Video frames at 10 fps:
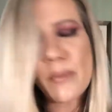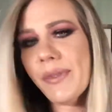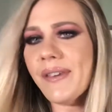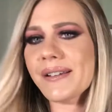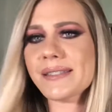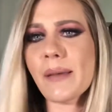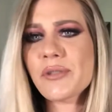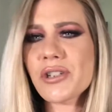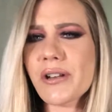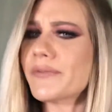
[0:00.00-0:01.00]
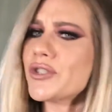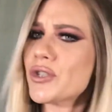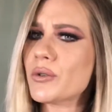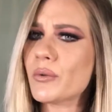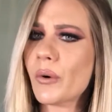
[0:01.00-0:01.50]
with the exception of
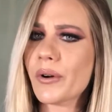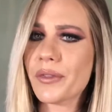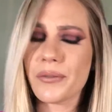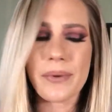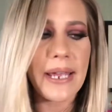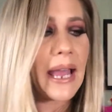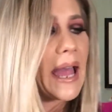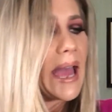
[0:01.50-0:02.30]
2 or 3,